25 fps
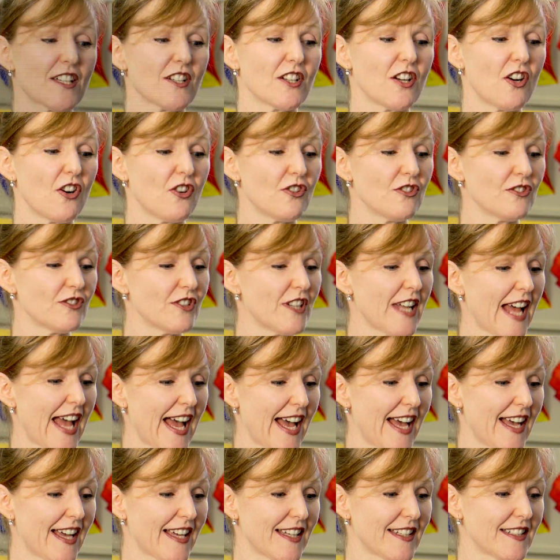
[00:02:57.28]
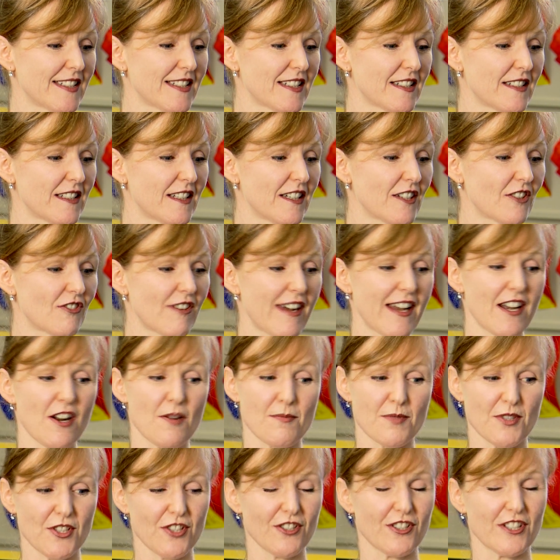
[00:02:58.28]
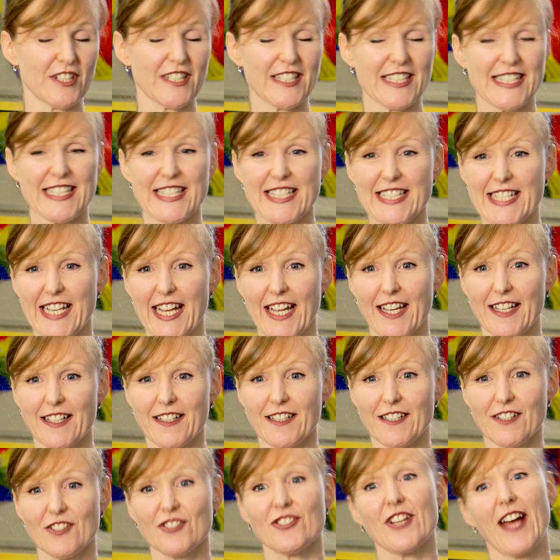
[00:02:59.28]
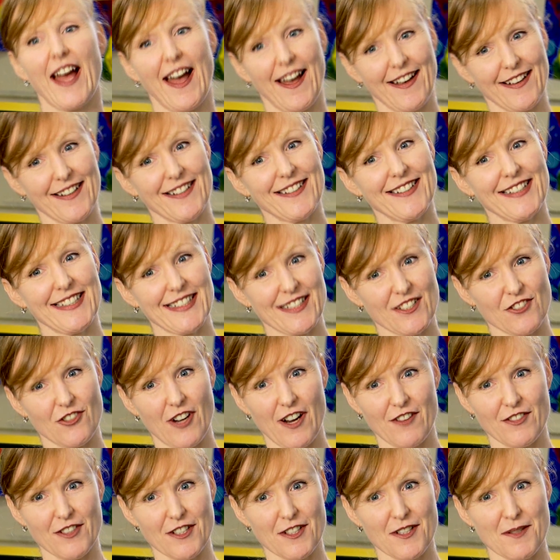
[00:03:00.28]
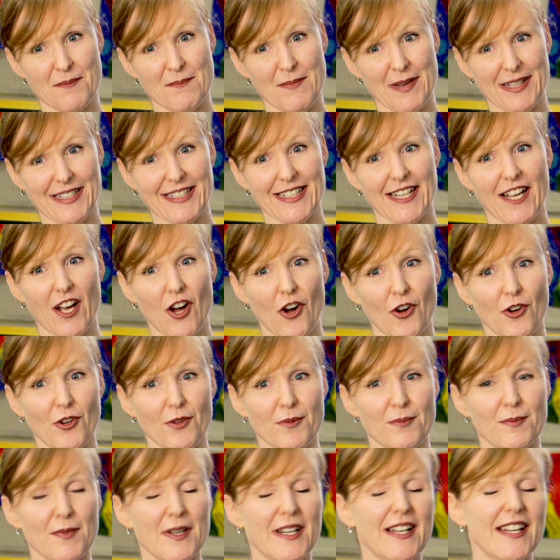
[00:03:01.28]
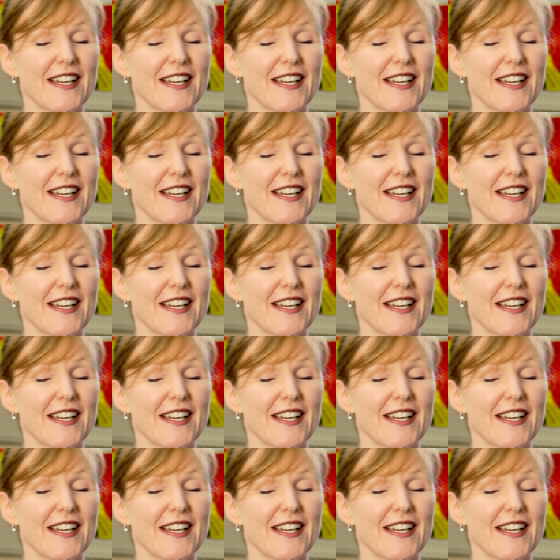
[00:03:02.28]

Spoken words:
Owen had a great opportunity to take Jack, his travel buddy, home